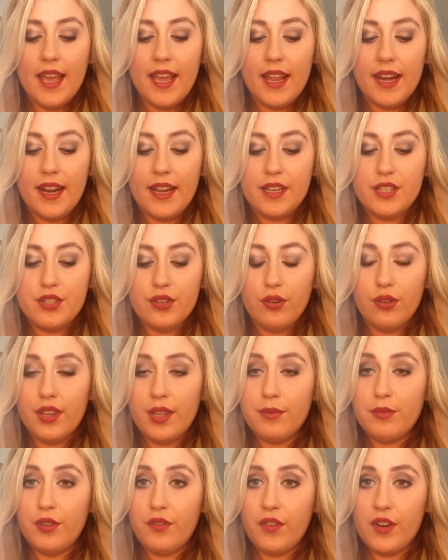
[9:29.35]
and I show
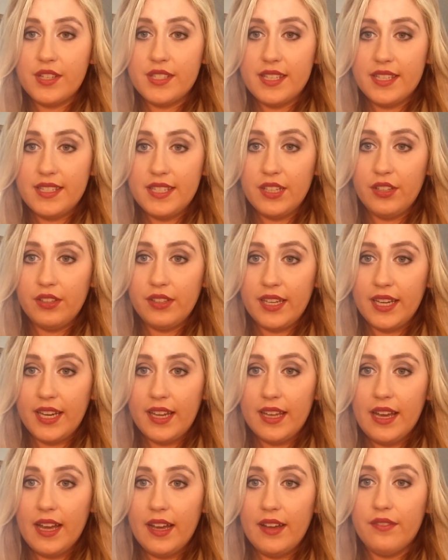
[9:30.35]
them the
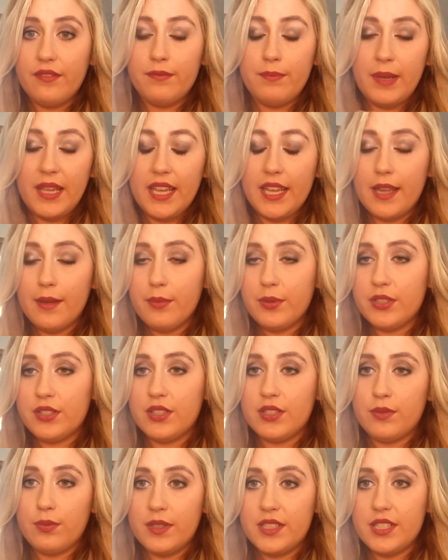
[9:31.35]
versatility of being able to
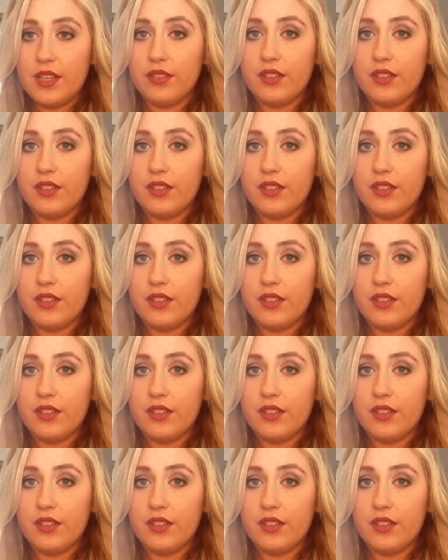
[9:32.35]
switch